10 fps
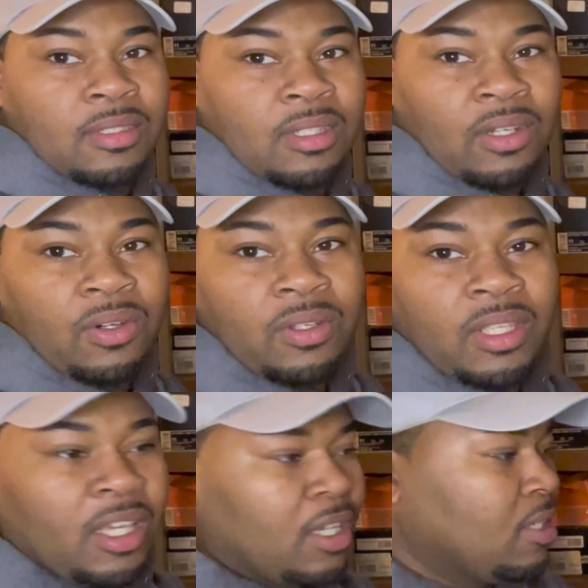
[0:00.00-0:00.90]
Oh
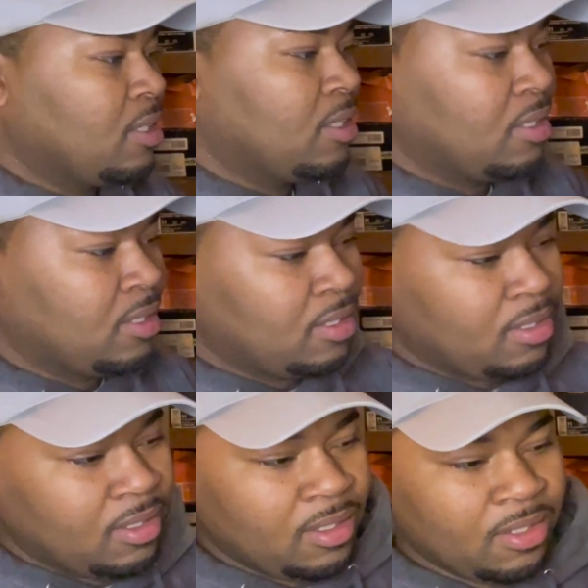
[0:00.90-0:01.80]
yeah.
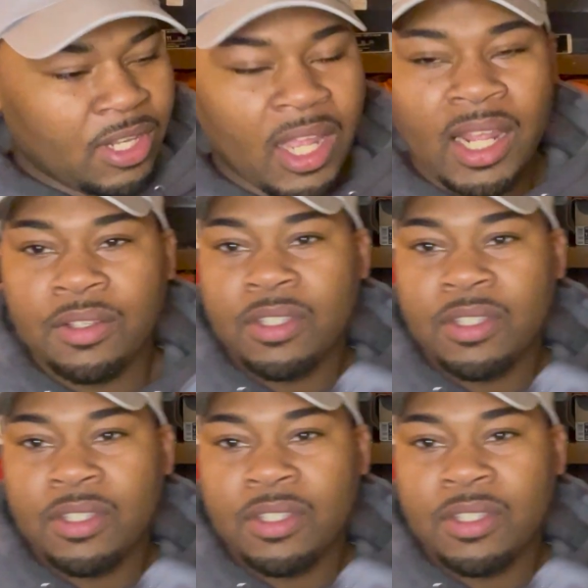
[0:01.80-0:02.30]
Shout out